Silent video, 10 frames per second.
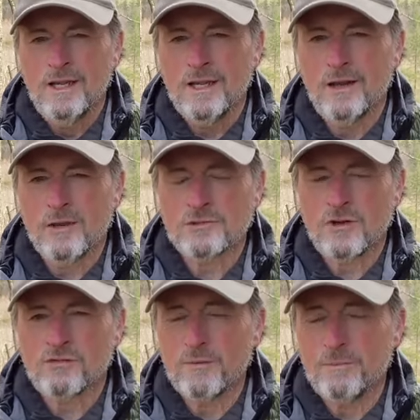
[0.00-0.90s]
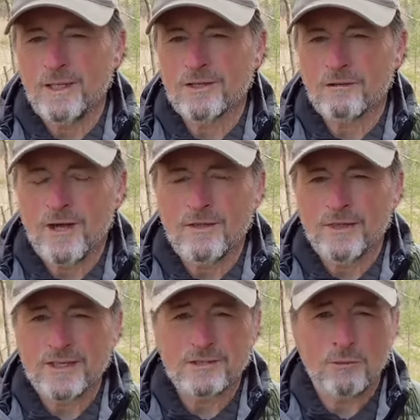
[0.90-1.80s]
and also from being around
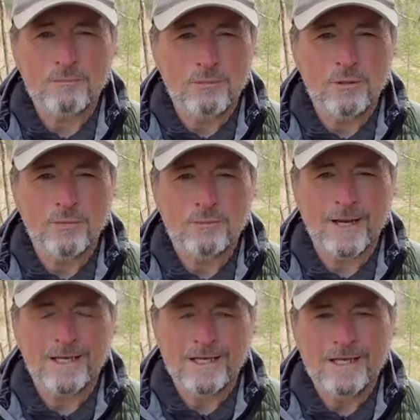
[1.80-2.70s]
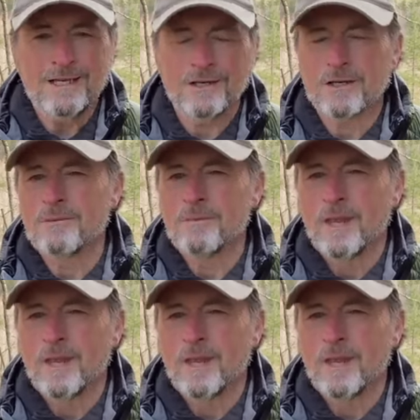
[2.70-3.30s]
things that went boom in my ear.